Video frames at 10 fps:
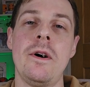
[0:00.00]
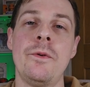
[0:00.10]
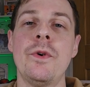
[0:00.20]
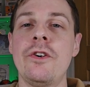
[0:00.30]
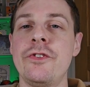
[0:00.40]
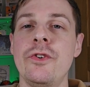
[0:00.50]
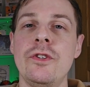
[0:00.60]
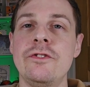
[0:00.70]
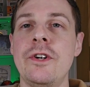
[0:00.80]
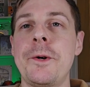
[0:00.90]
a rough
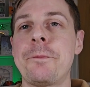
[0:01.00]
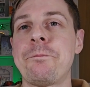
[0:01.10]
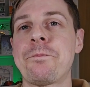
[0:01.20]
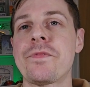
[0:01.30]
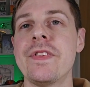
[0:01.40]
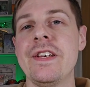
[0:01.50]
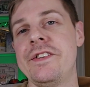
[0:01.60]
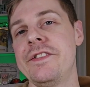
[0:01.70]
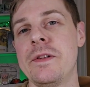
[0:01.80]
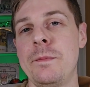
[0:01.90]
sort of,
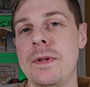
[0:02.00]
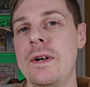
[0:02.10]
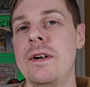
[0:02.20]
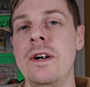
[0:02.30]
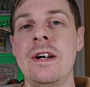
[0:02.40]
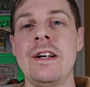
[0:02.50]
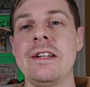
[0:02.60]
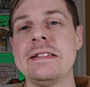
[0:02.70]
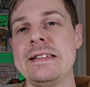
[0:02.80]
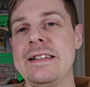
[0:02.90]
this is the plot,
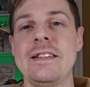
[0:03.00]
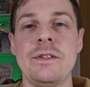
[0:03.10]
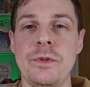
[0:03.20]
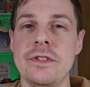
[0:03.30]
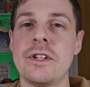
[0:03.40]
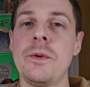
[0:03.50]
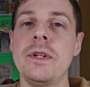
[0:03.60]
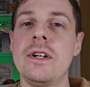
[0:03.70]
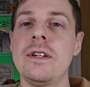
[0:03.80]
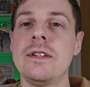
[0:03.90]
this is what's
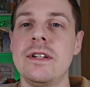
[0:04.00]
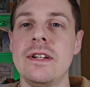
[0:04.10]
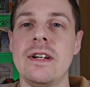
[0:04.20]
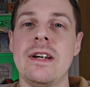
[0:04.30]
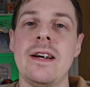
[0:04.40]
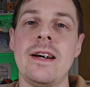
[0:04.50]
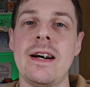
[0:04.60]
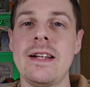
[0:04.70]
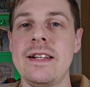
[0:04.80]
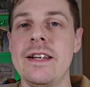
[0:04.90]
going on,
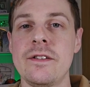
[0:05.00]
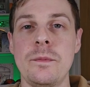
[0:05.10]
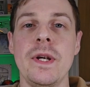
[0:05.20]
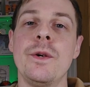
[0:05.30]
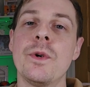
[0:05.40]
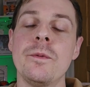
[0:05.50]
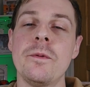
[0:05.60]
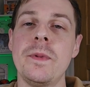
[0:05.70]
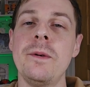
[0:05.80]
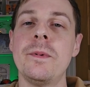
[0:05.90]
and here's a big group
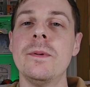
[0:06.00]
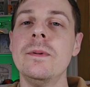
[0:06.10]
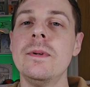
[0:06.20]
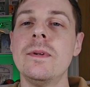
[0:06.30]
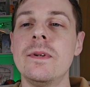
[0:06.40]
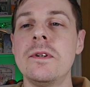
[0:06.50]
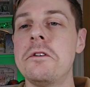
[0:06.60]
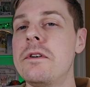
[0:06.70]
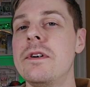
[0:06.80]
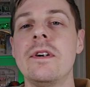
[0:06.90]
of people.
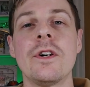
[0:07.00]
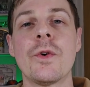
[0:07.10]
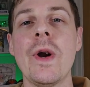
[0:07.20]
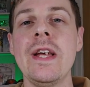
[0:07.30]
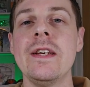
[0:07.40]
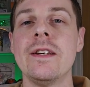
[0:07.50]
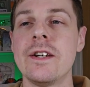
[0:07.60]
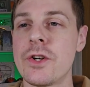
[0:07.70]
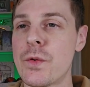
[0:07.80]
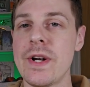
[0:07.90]

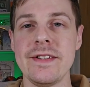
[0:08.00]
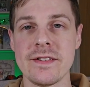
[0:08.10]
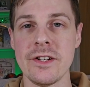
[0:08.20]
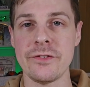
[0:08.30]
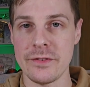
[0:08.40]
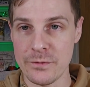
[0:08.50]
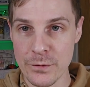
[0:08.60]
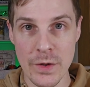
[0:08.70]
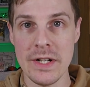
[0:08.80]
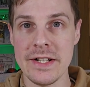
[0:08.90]
Great stuff,
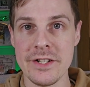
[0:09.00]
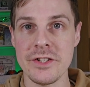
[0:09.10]
really